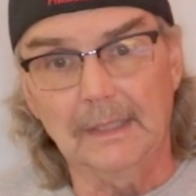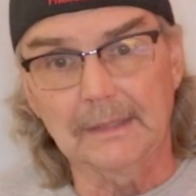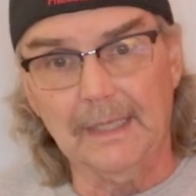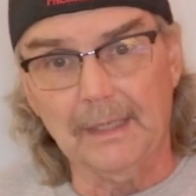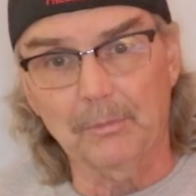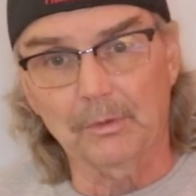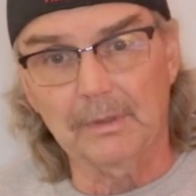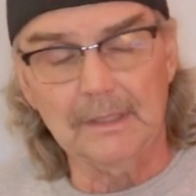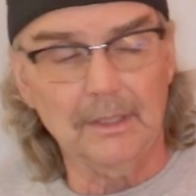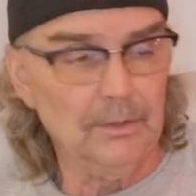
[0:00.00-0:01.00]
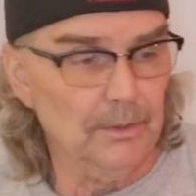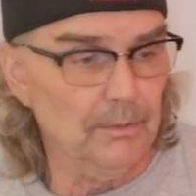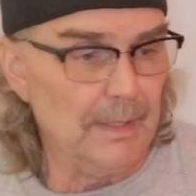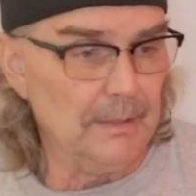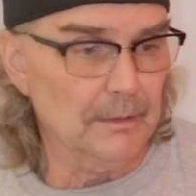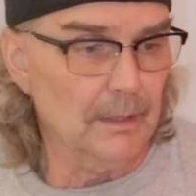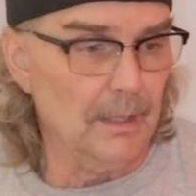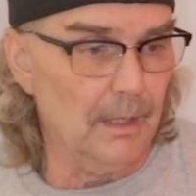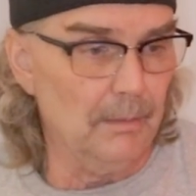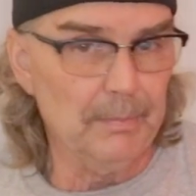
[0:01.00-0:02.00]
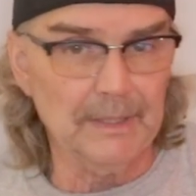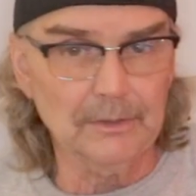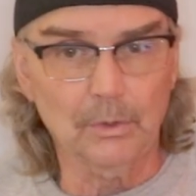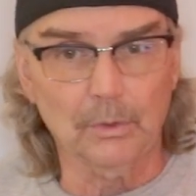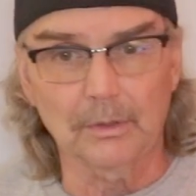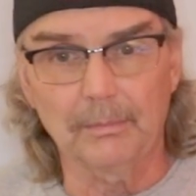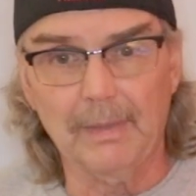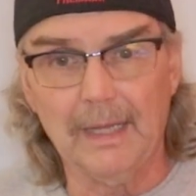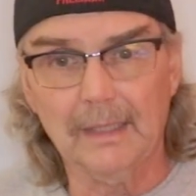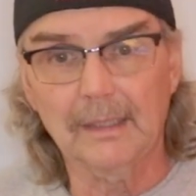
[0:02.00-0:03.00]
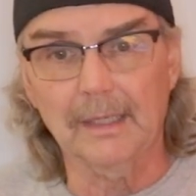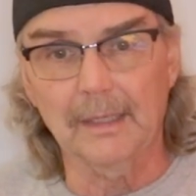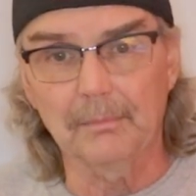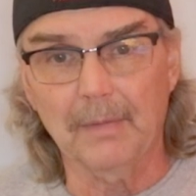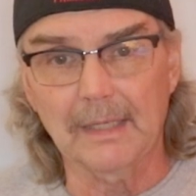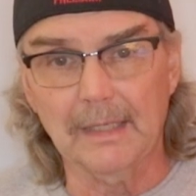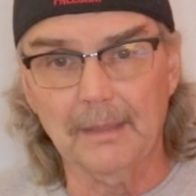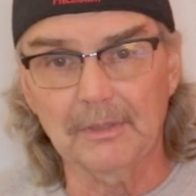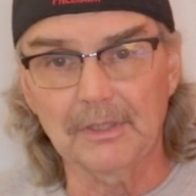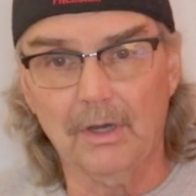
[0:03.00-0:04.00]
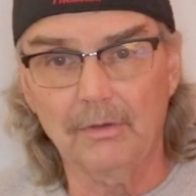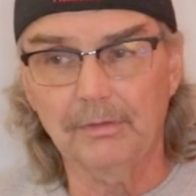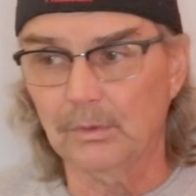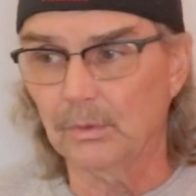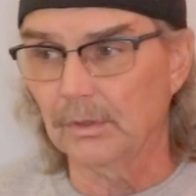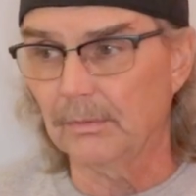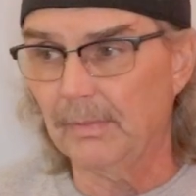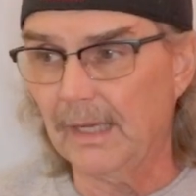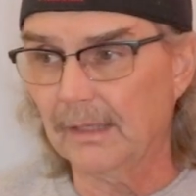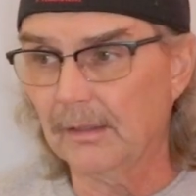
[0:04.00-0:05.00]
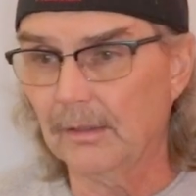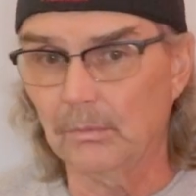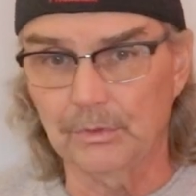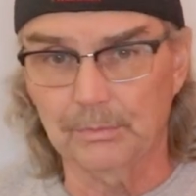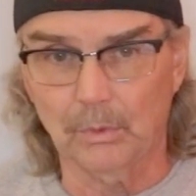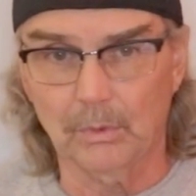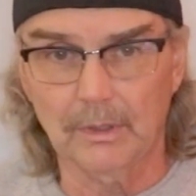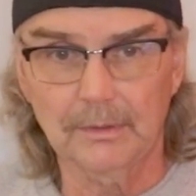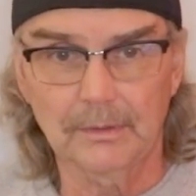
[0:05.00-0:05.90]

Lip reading: Dan Marino, the great Pitt quarterback and Miami Dolphin quarterback, was born.